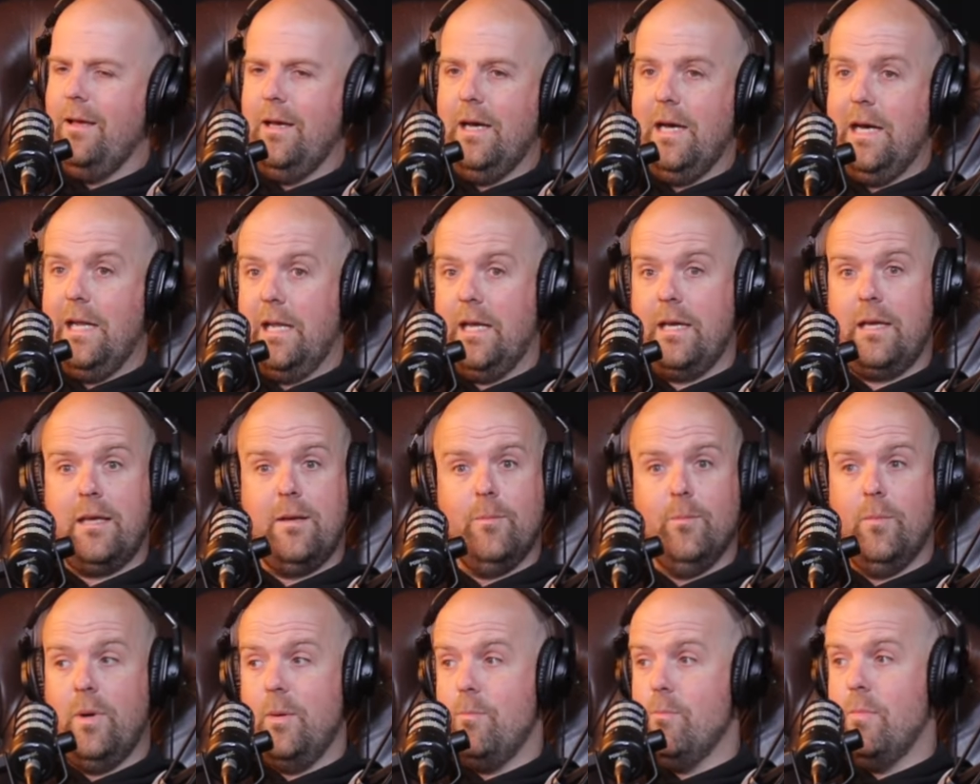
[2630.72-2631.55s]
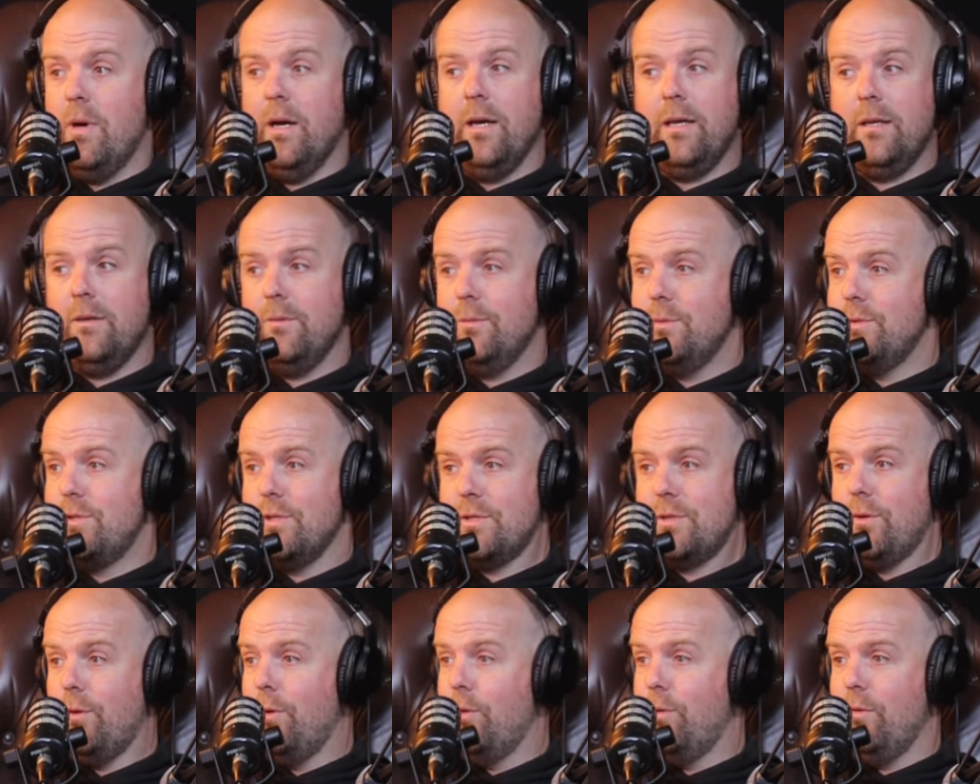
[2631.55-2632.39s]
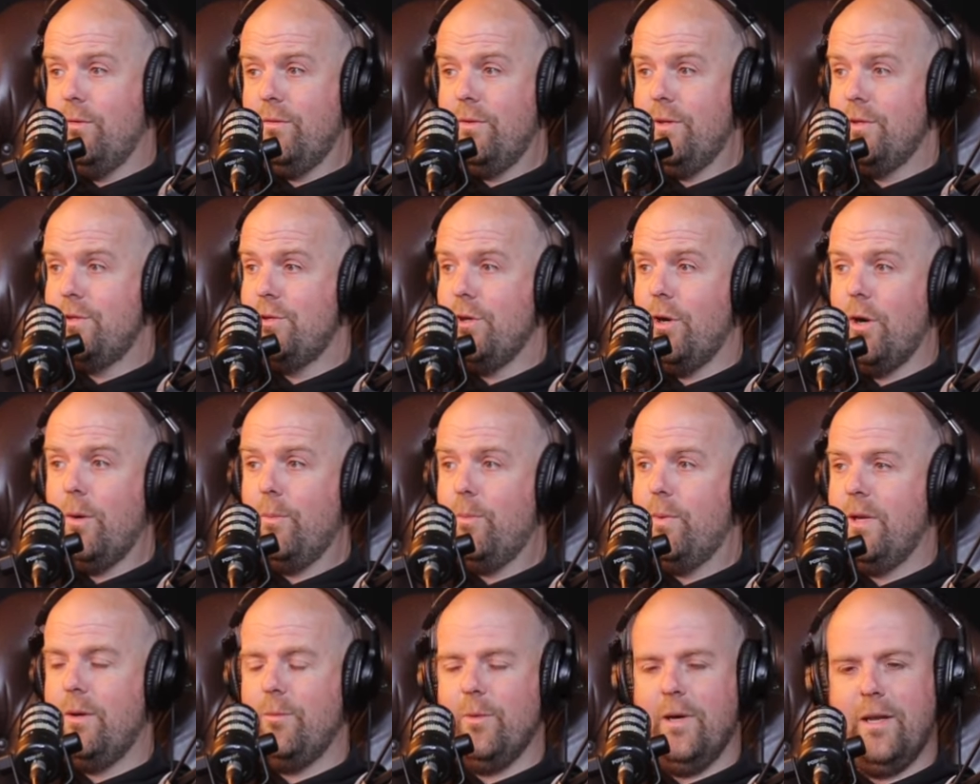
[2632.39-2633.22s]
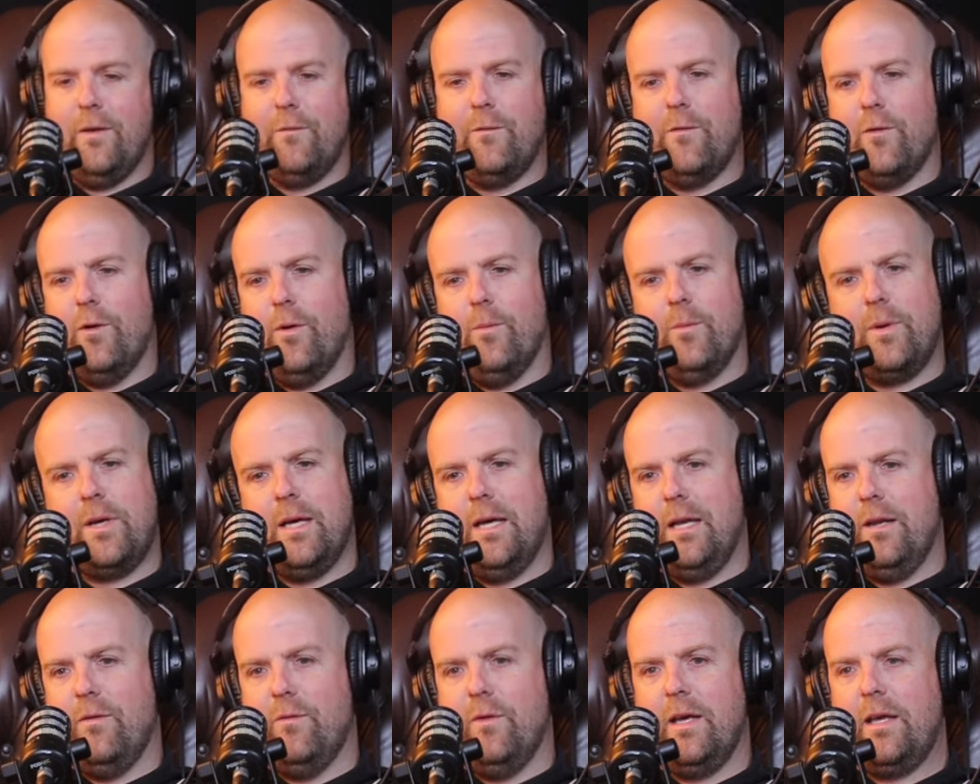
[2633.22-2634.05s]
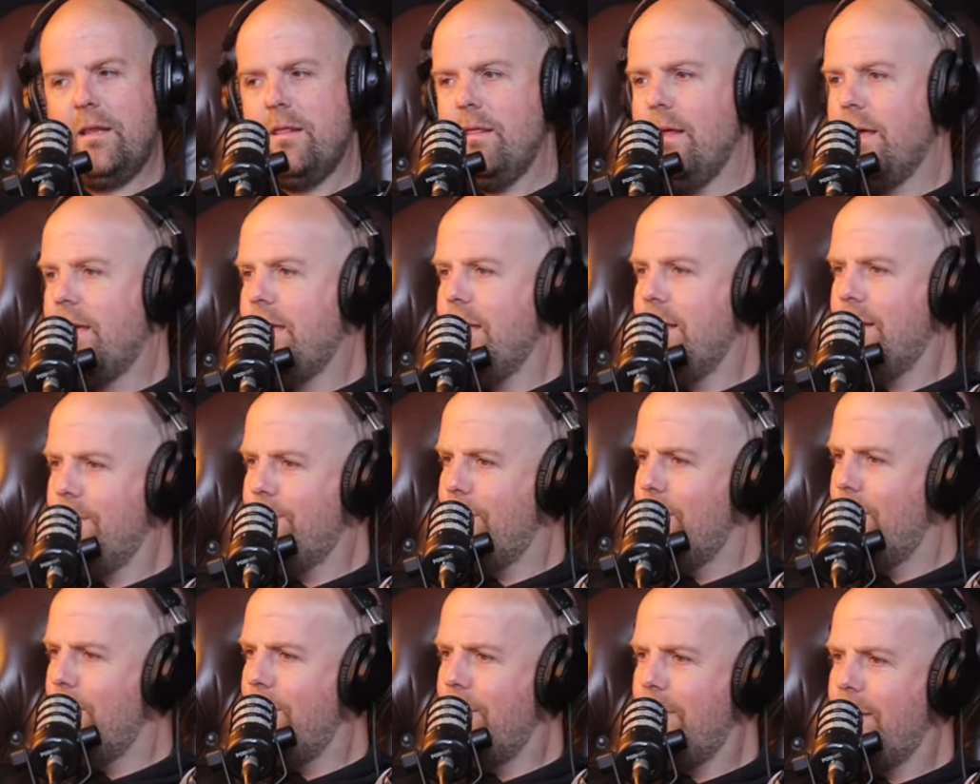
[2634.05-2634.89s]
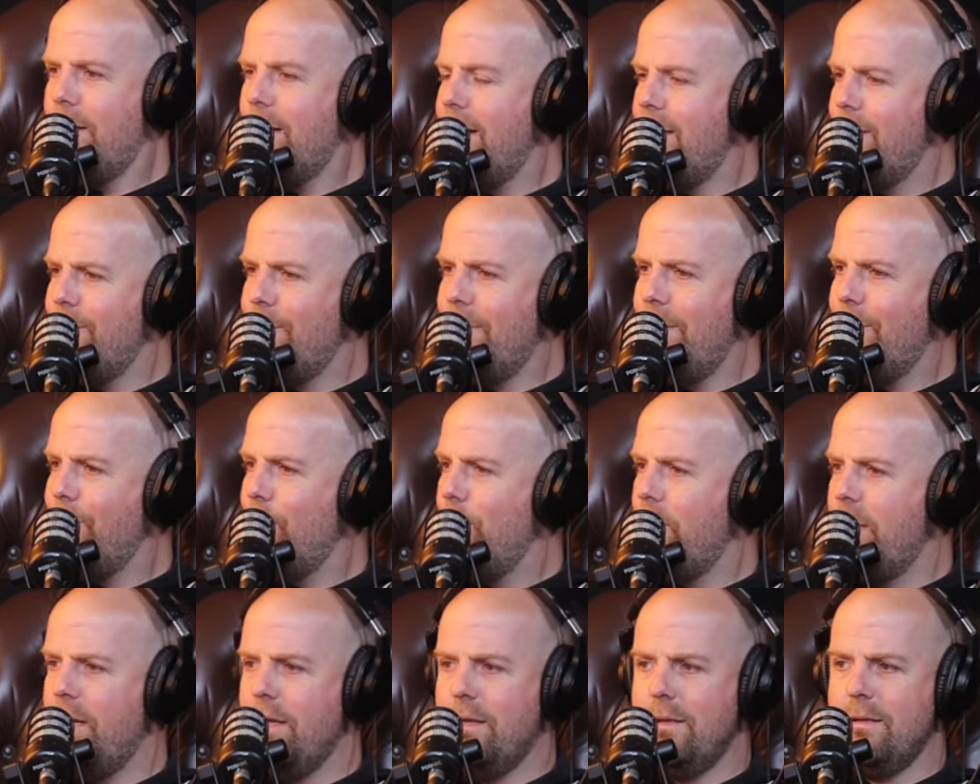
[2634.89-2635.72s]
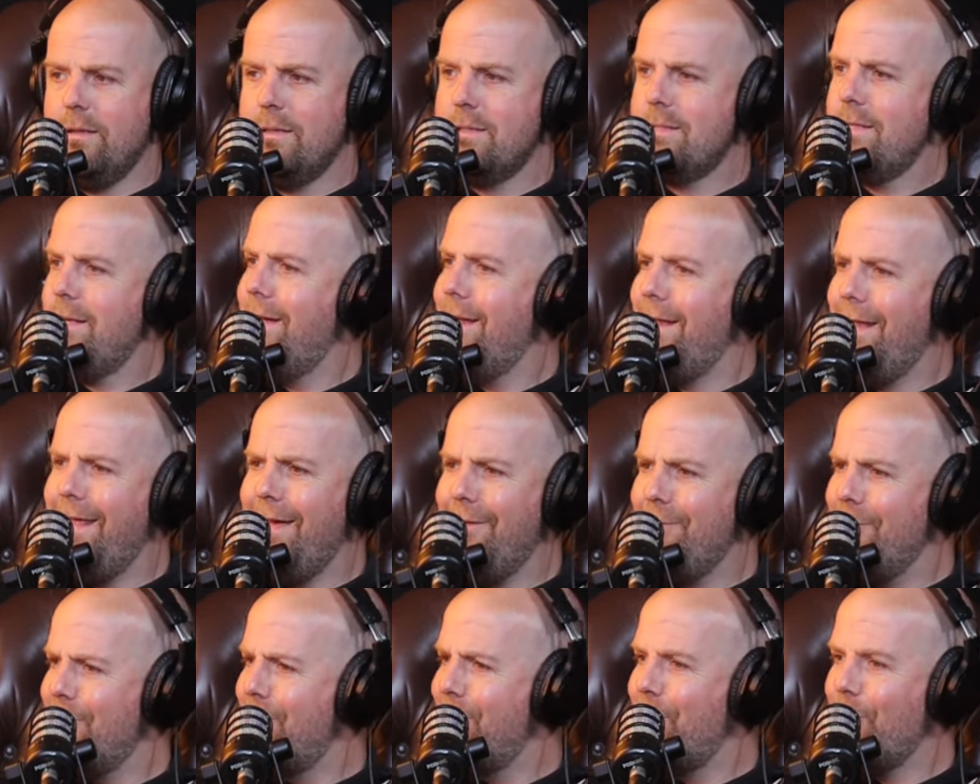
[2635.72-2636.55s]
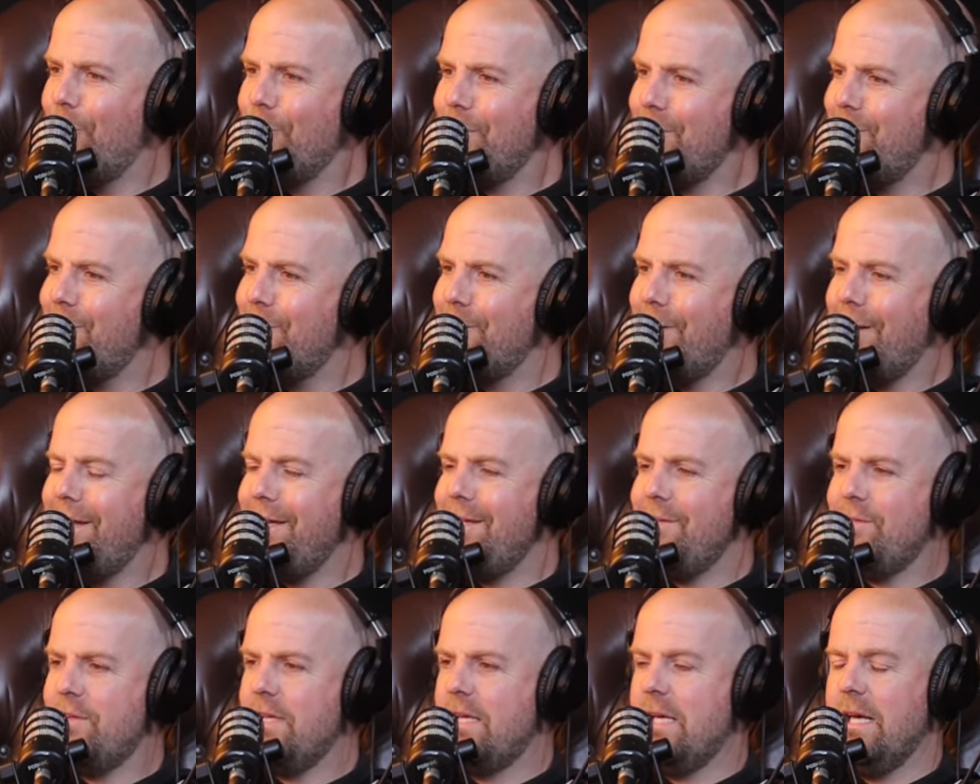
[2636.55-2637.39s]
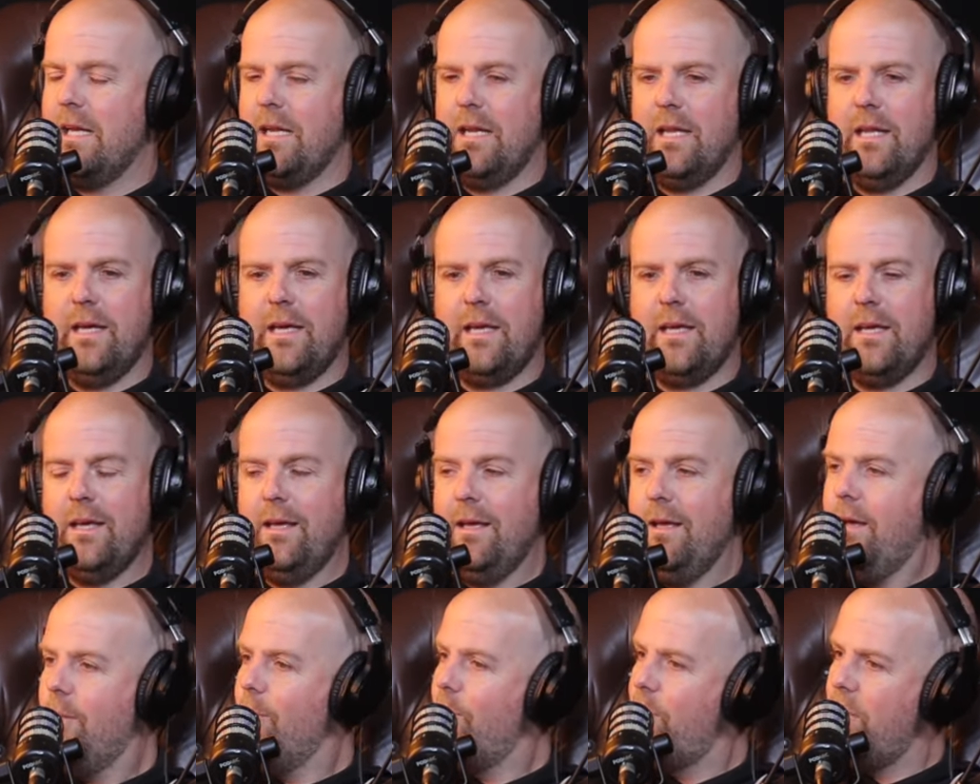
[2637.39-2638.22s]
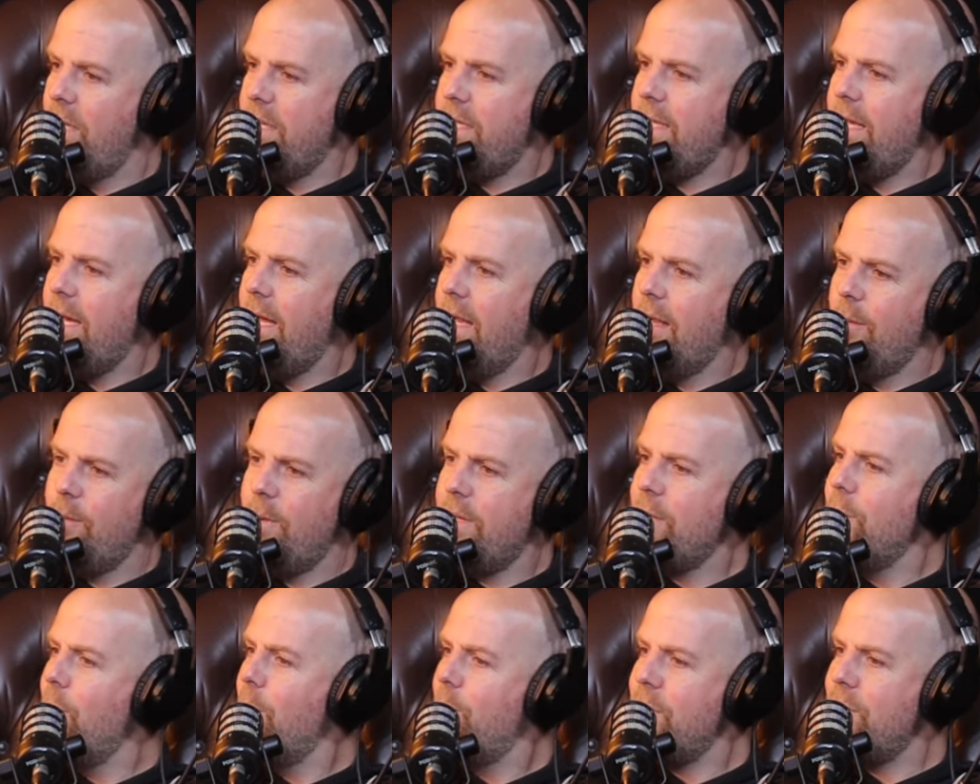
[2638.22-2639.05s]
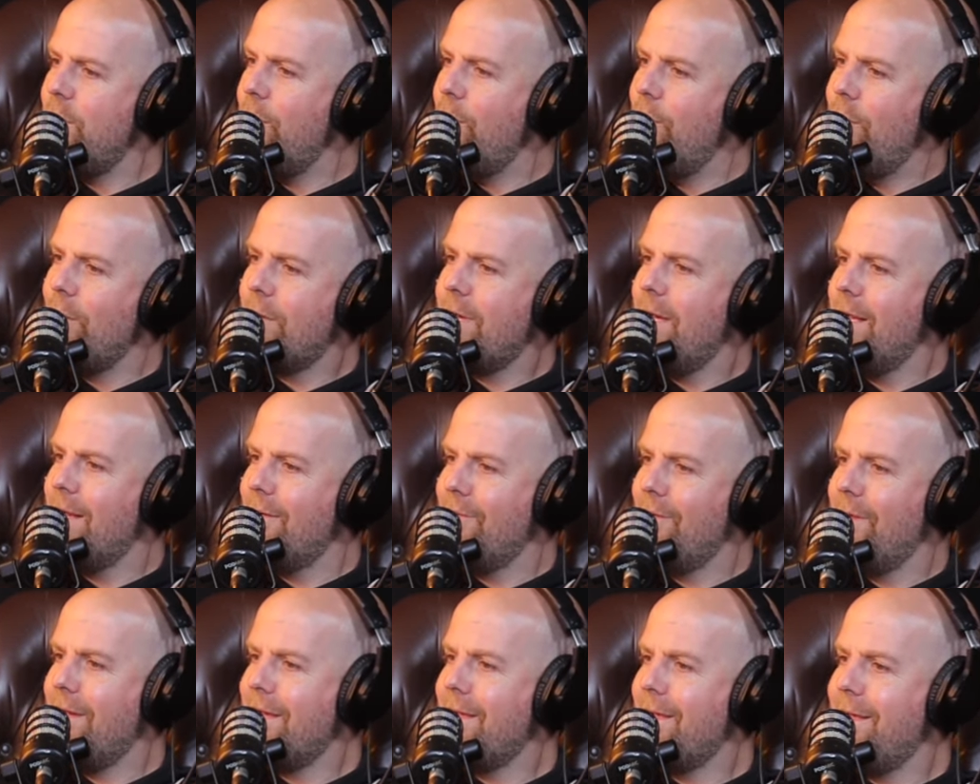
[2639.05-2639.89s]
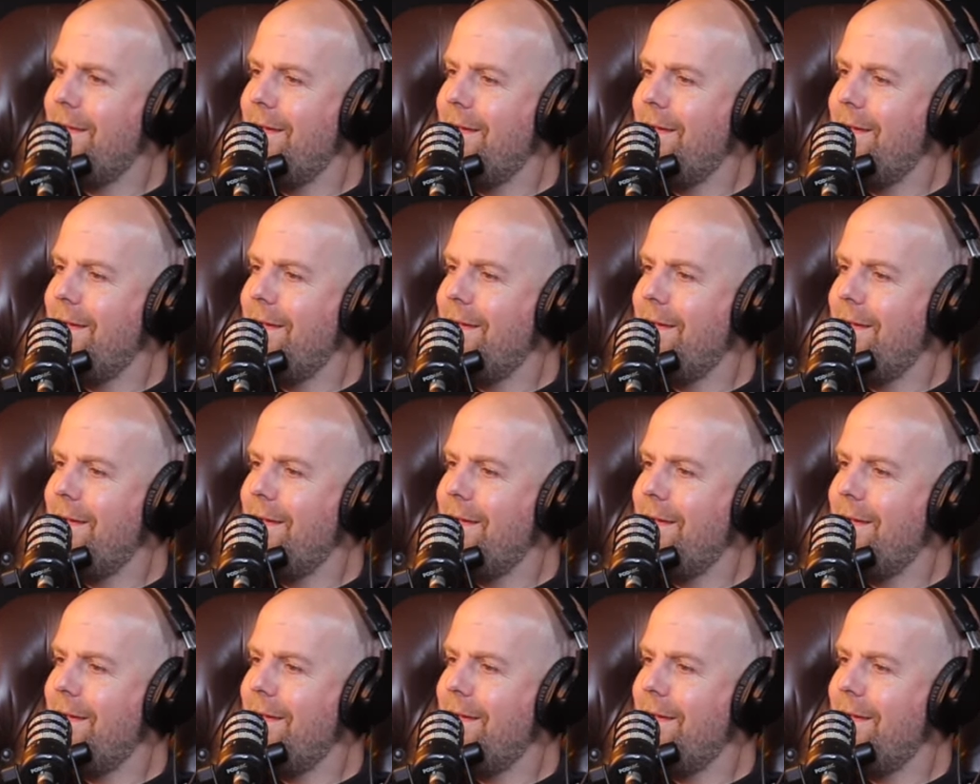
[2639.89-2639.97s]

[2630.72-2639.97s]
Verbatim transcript: And like my mind was just all over the shop, and I went from kind of like thinking about Ironman Wales 11:45 to kind of like bloody hell, I might not be here kind of like